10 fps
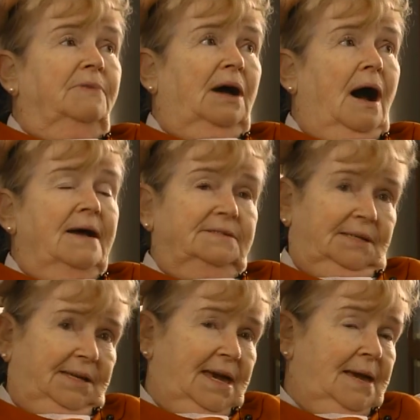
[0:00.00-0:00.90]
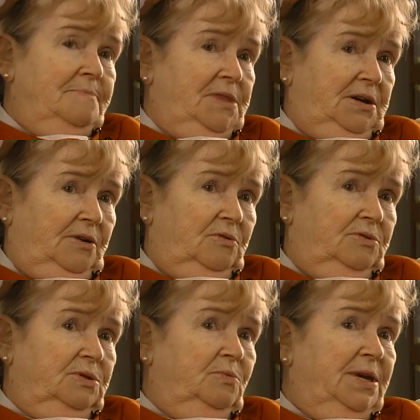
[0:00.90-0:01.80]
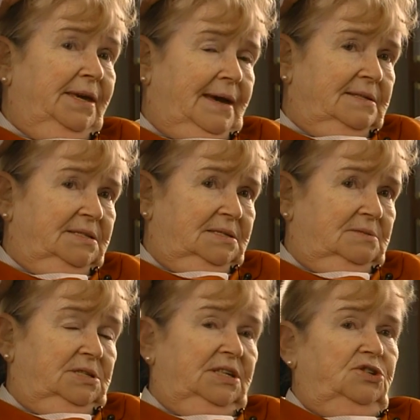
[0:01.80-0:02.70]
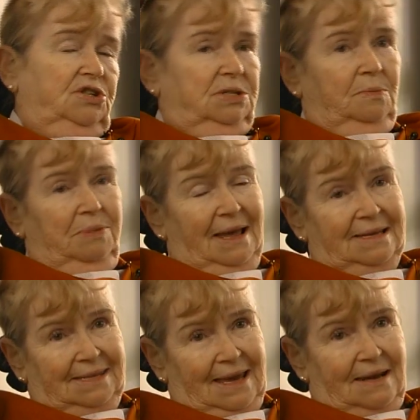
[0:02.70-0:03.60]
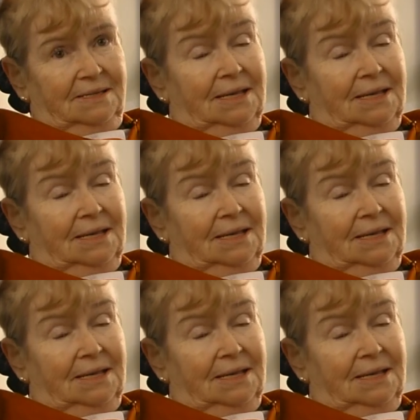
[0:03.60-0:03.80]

guys that came there on the weekends to teach us to play tennis.